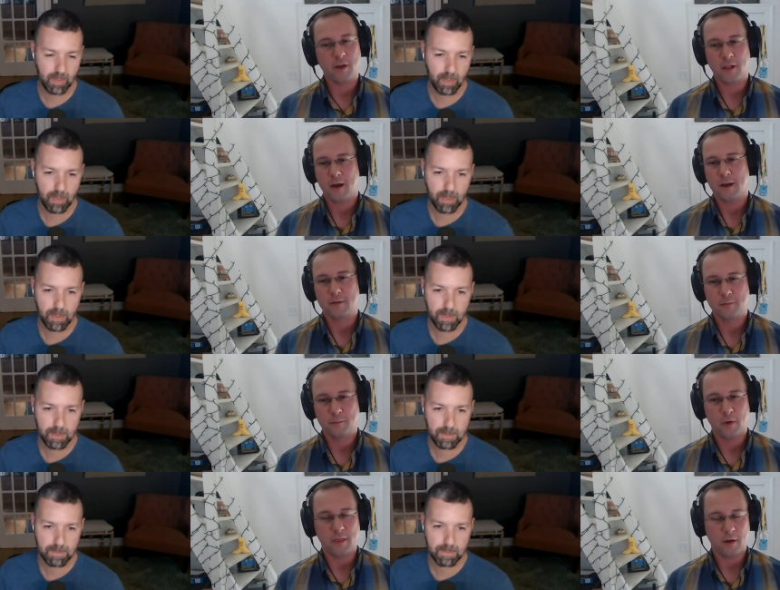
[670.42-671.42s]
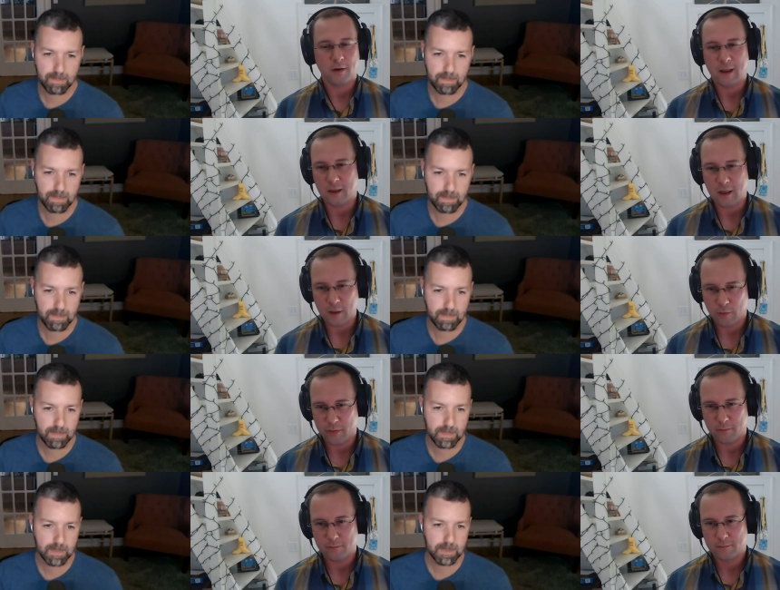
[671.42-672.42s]
Speaker 1: with a client when they're going to engage with
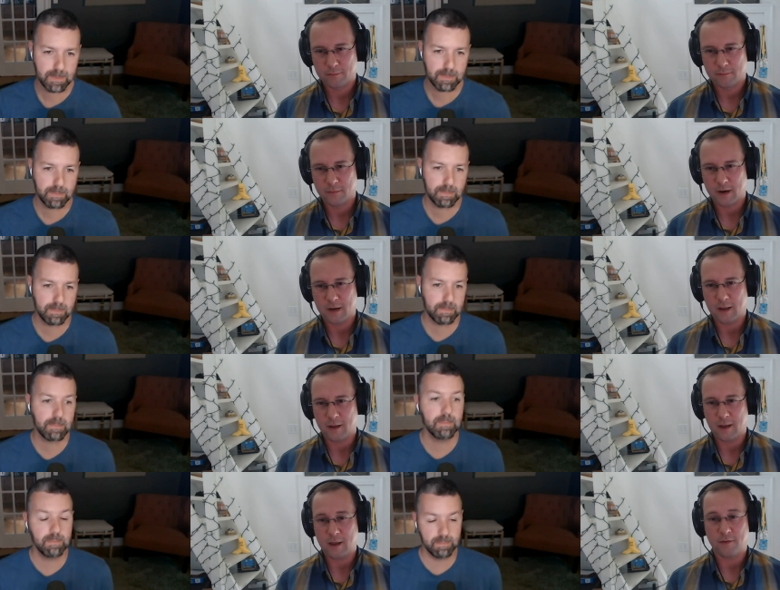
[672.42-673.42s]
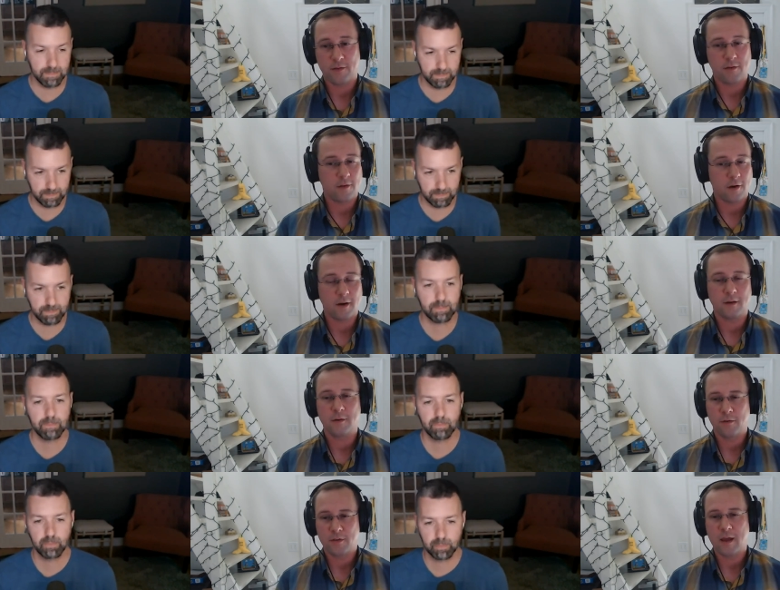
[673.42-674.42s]
them, right? It, mm-hmm. Is starting
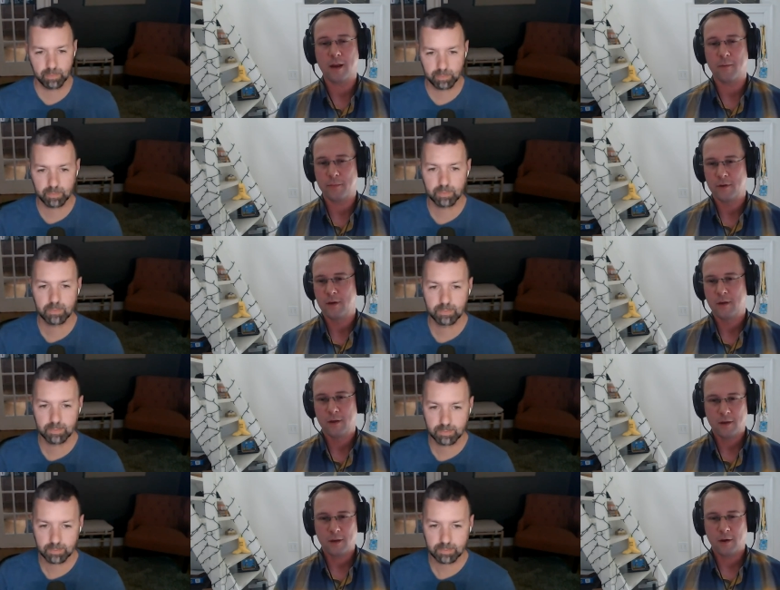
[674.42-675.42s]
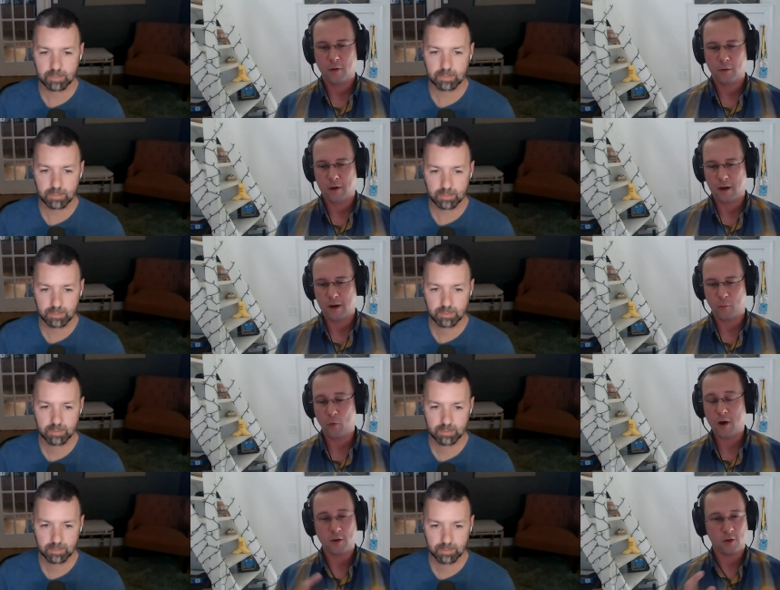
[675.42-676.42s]
to set up, you know, um,
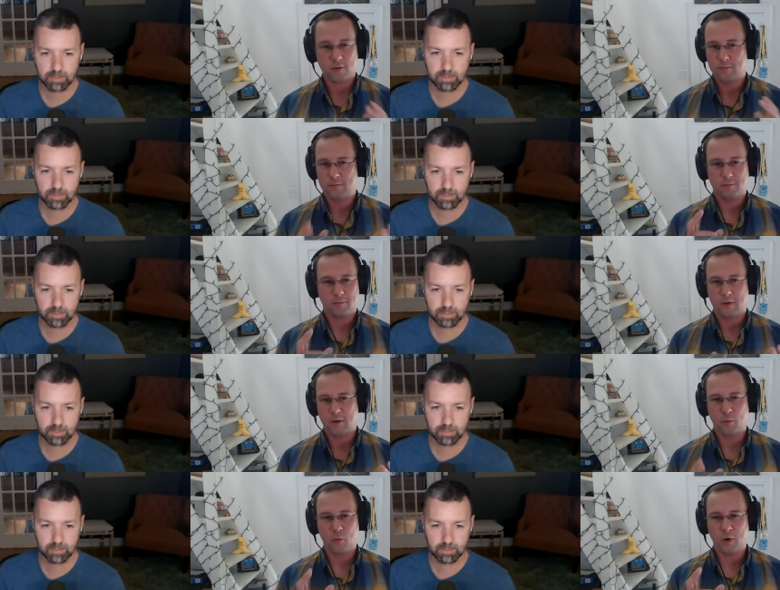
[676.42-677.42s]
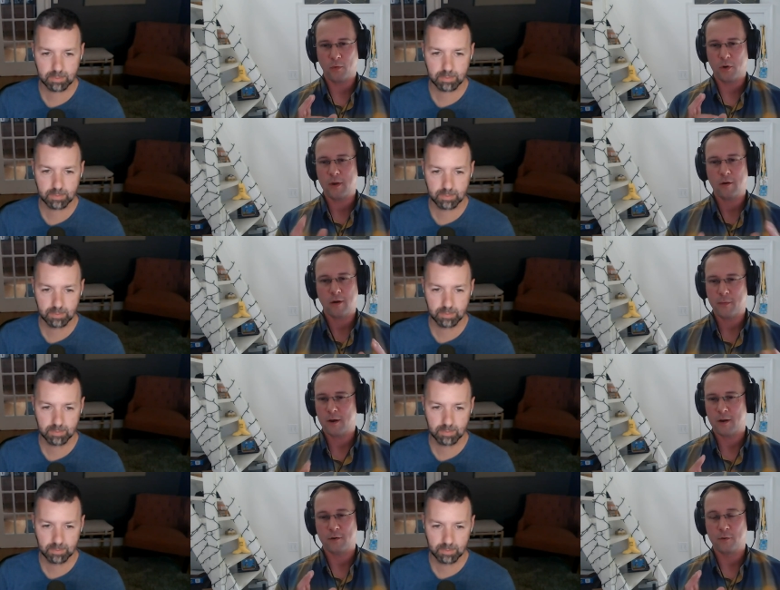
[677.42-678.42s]
one just what what do we agree
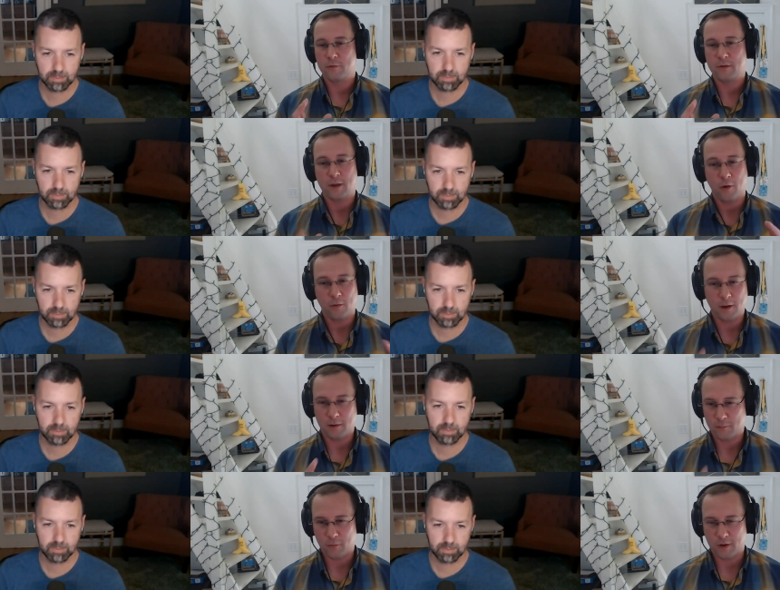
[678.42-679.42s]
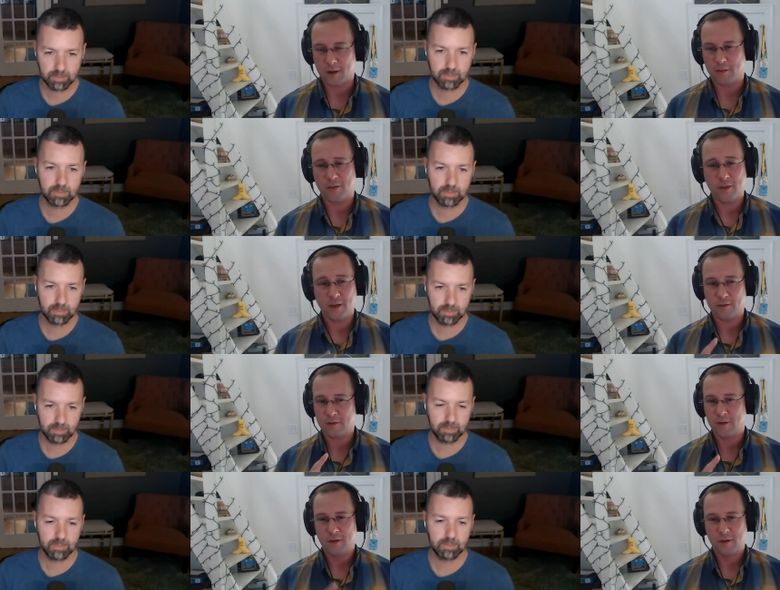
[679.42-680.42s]
upon? Who's really owning what kinds of
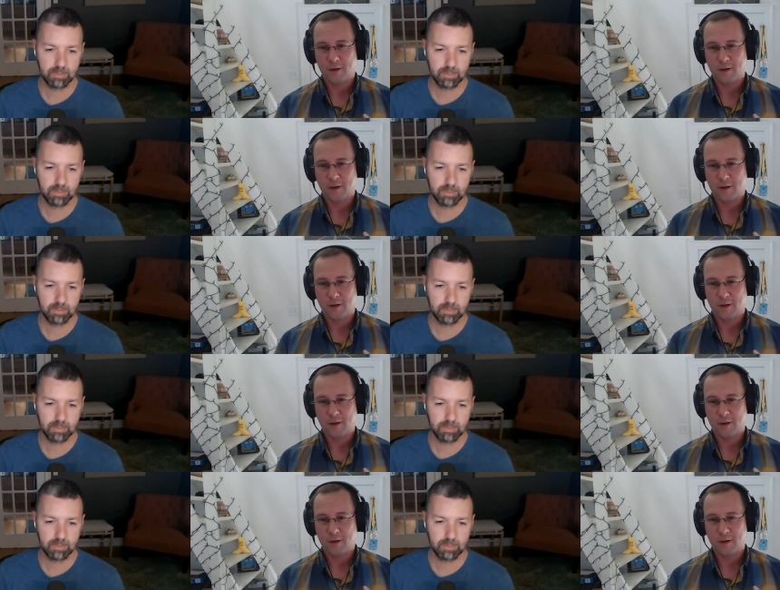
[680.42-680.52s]
things?